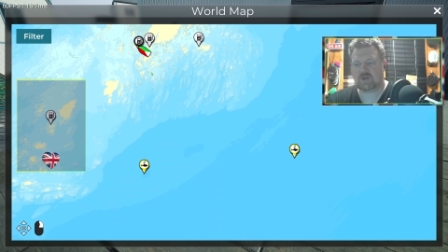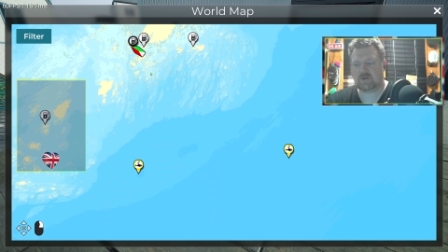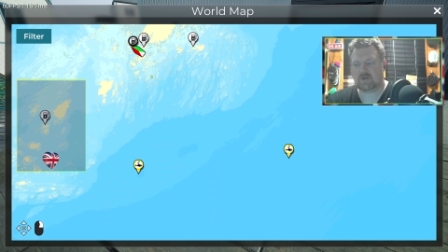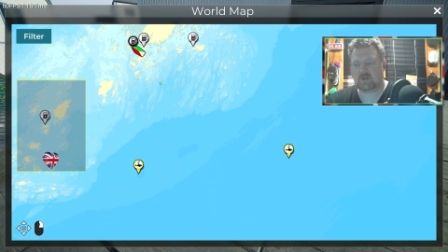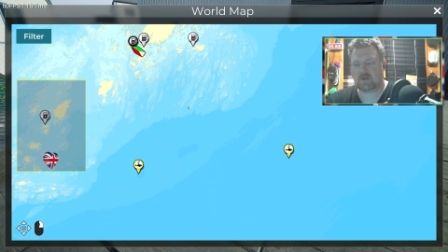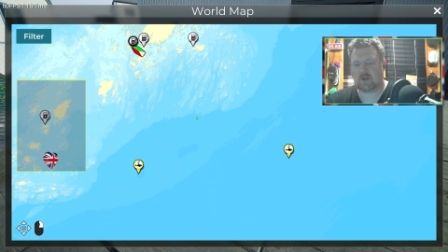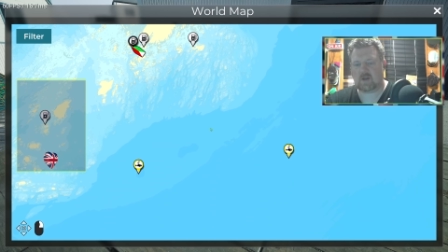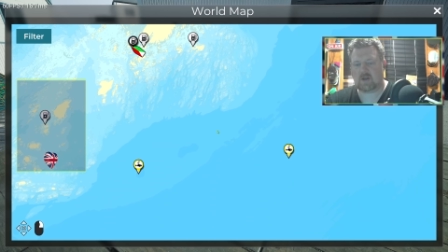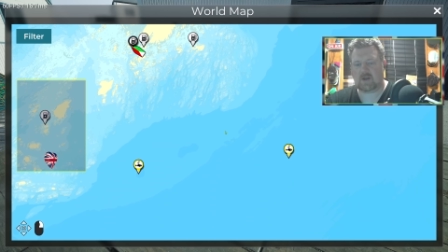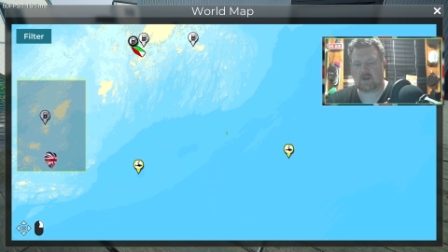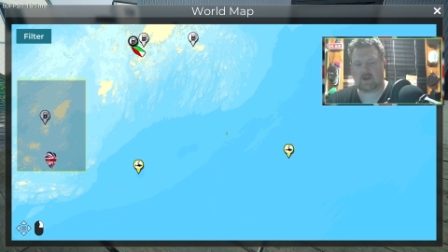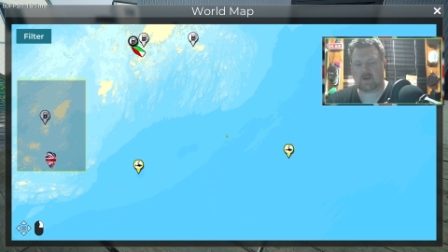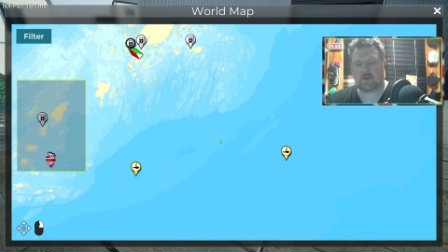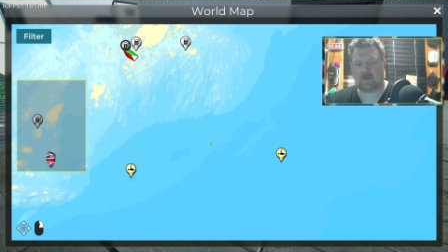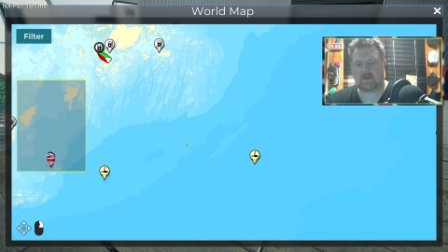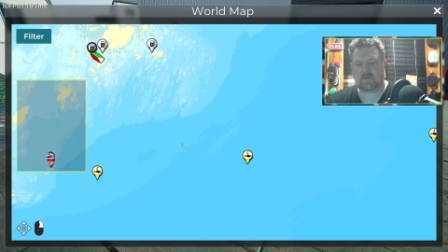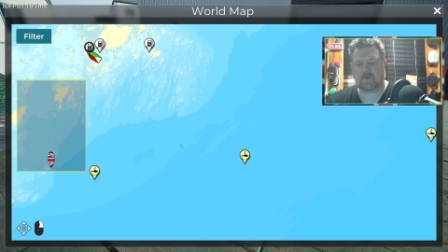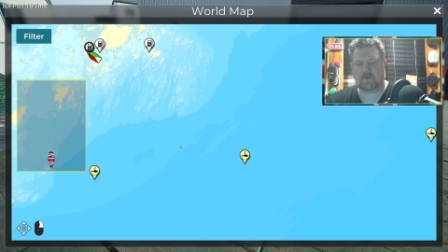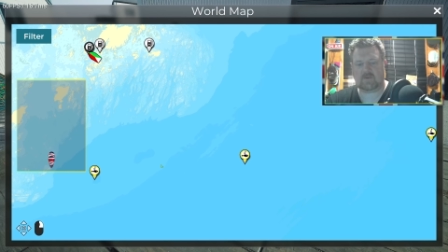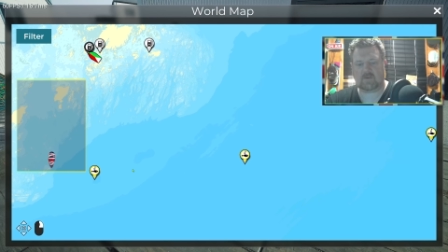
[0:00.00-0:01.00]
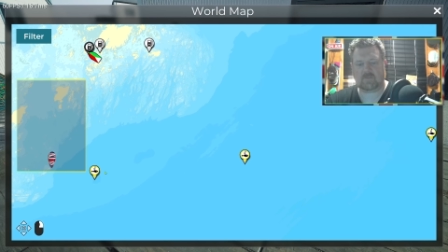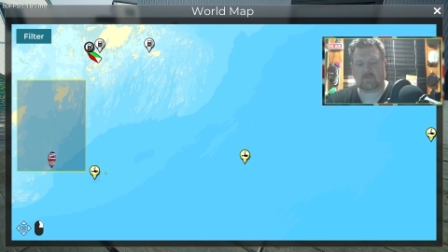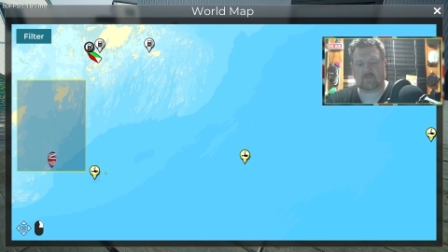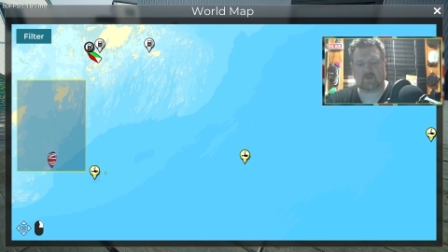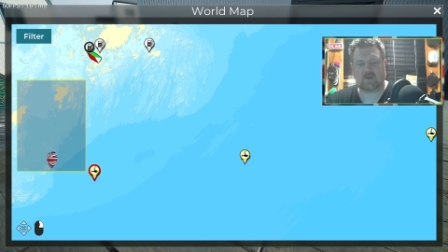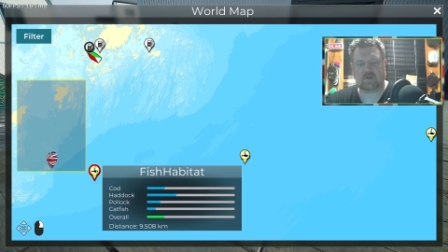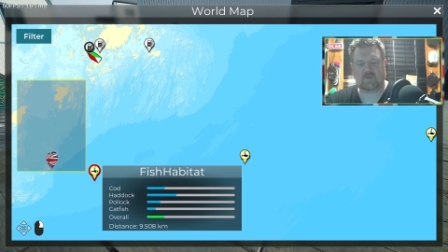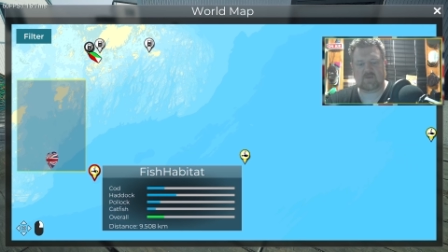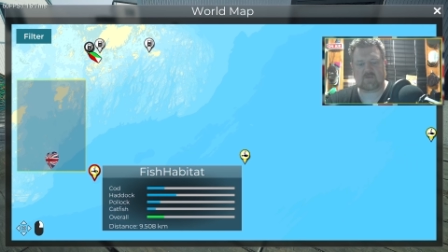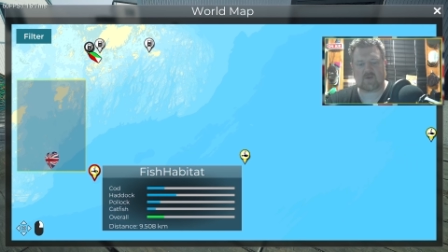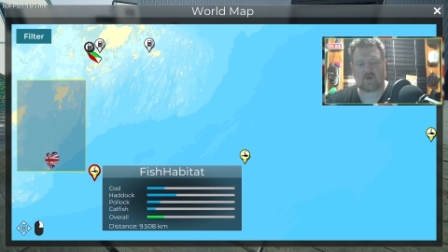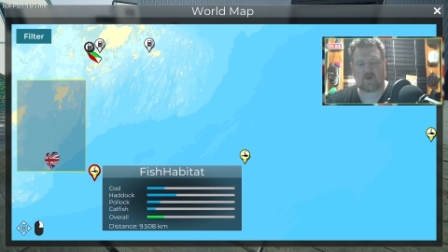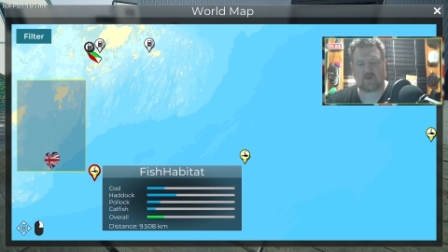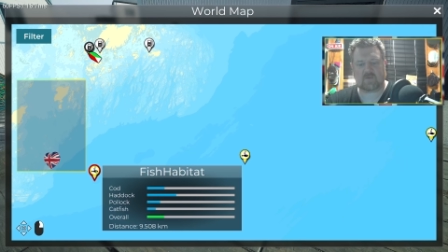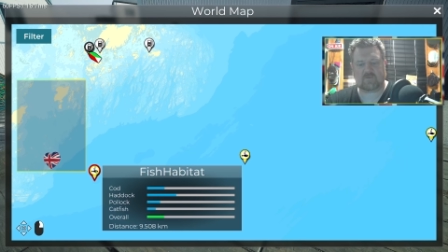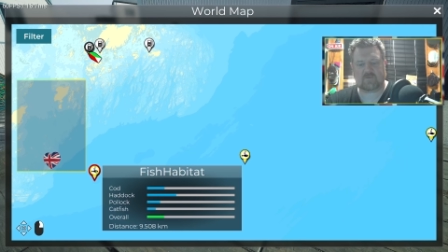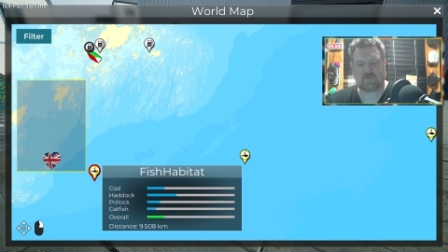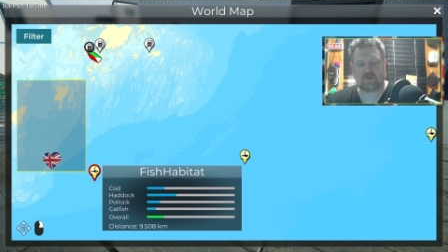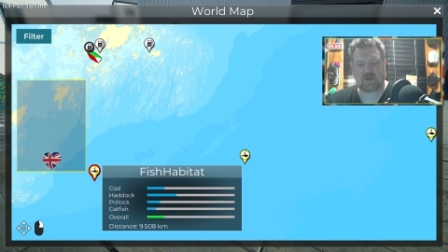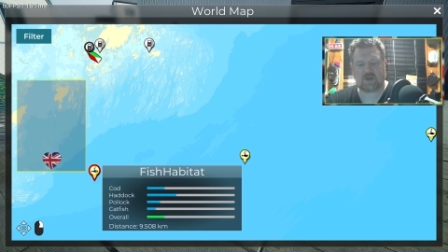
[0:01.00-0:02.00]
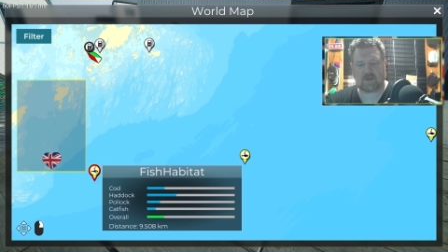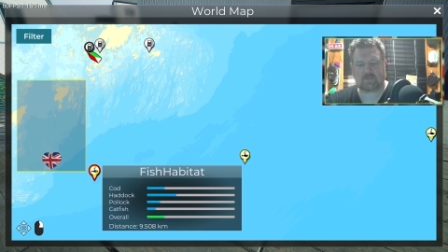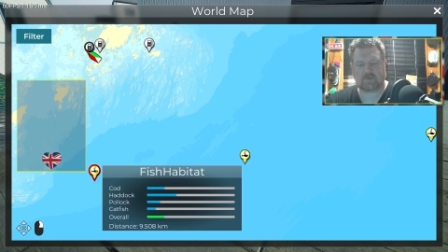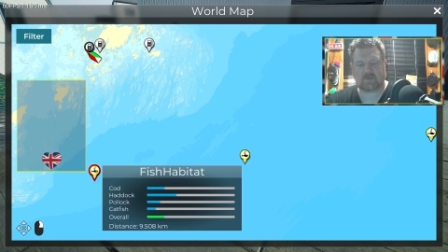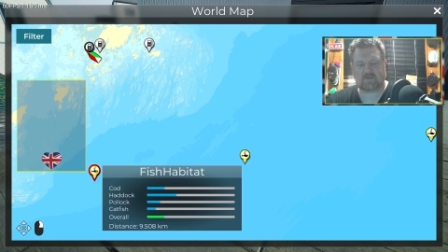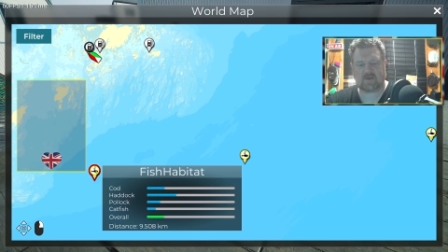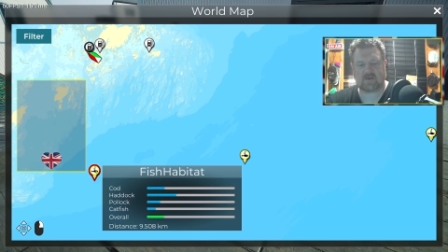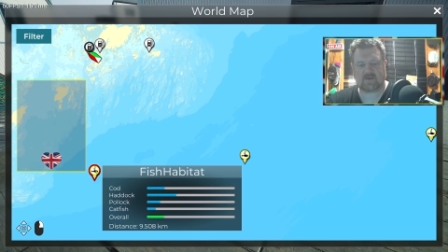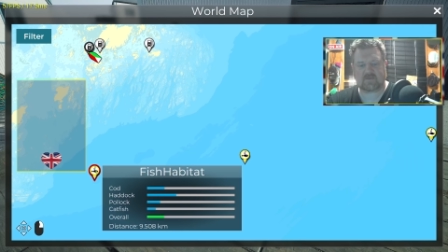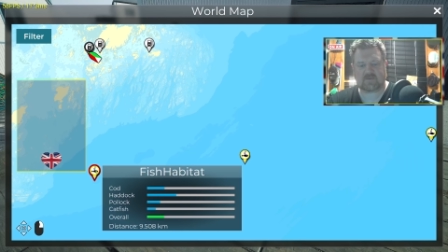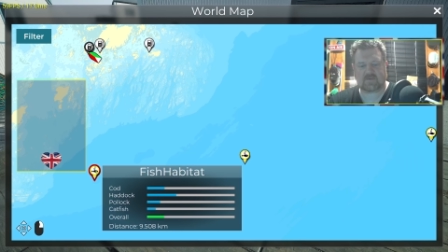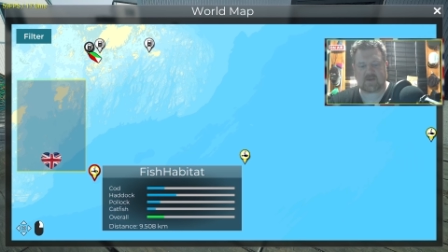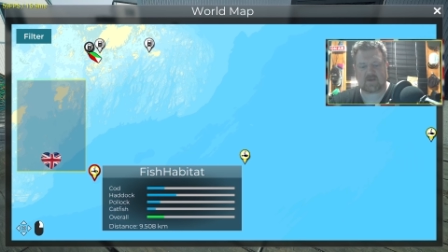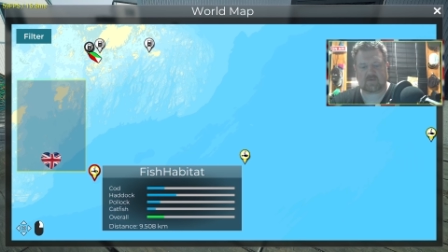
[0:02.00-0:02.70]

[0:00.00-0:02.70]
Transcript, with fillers: and these are the fish habitats down